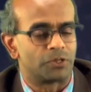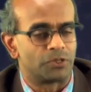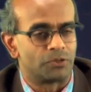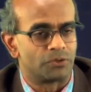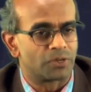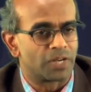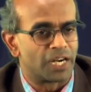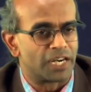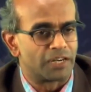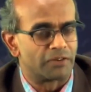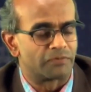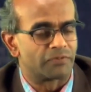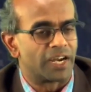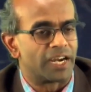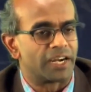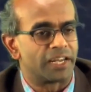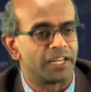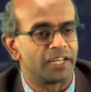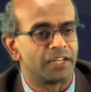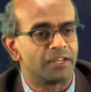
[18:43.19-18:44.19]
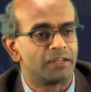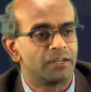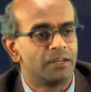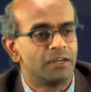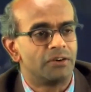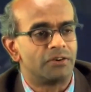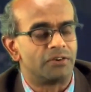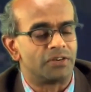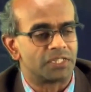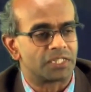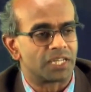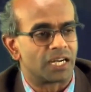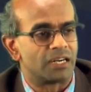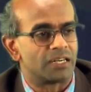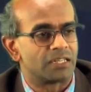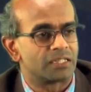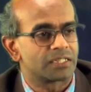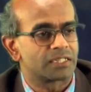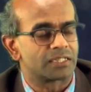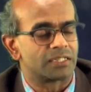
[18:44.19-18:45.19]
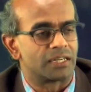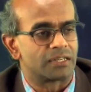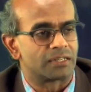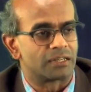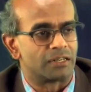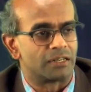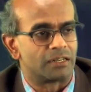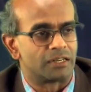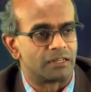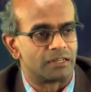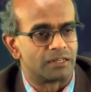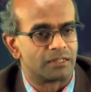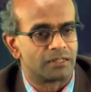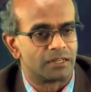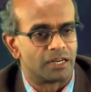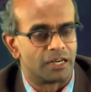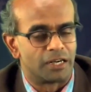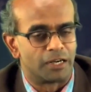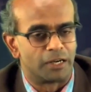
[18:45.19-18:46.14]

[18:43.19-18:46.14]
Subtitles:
to kind of getting results that are